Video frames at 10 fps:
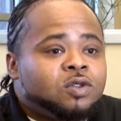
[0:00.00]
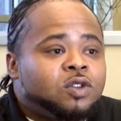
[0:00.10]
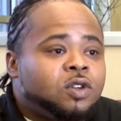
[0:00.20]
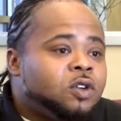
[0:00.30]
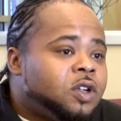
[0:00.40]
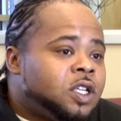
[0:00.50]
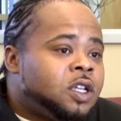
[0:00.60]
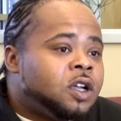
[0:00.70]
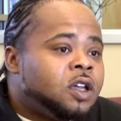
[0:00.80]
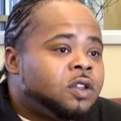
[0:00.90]
slower
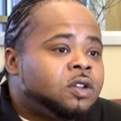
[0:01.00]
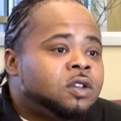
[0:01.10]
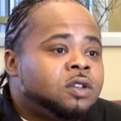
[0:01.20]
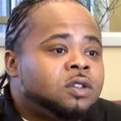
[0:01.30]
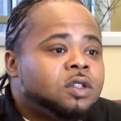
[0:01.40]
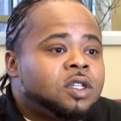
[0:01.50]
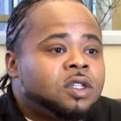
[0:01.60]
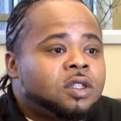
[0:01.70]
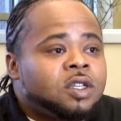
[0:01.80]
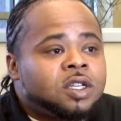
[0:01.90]
than others
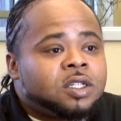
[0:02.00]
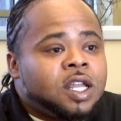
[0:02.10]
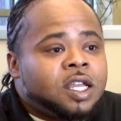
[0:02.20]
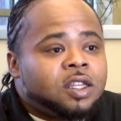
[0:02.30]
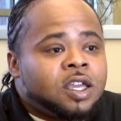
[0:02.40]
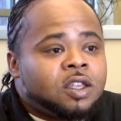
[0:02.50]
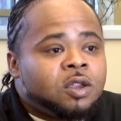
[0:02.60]
and things like that.